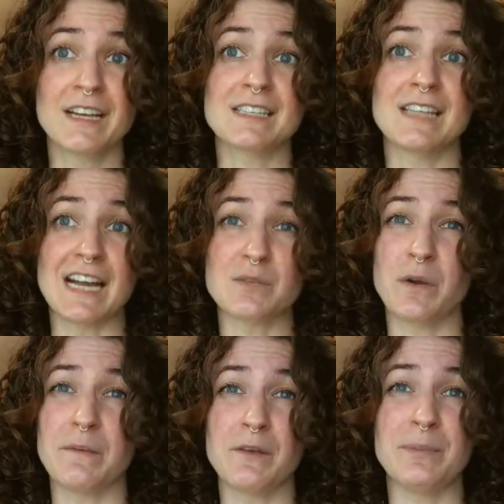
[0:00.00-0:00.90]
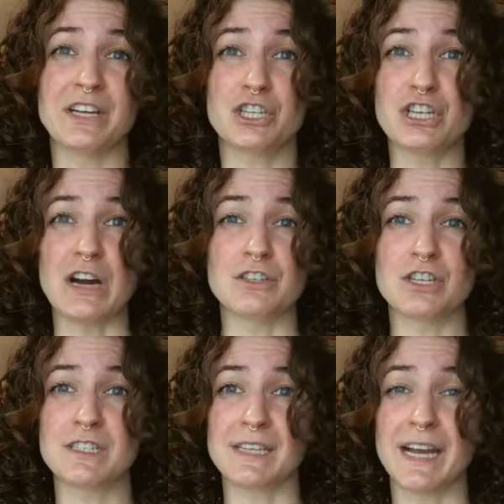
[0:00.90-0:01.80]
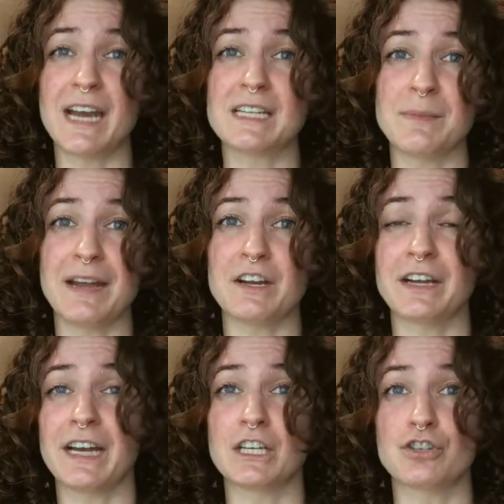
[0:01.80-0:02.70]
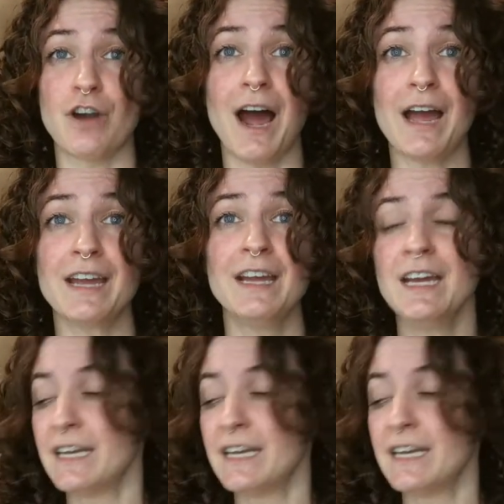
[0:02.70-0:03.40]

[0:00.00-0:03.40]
because that's one of the biggest challenges I get, is my hair getting dry.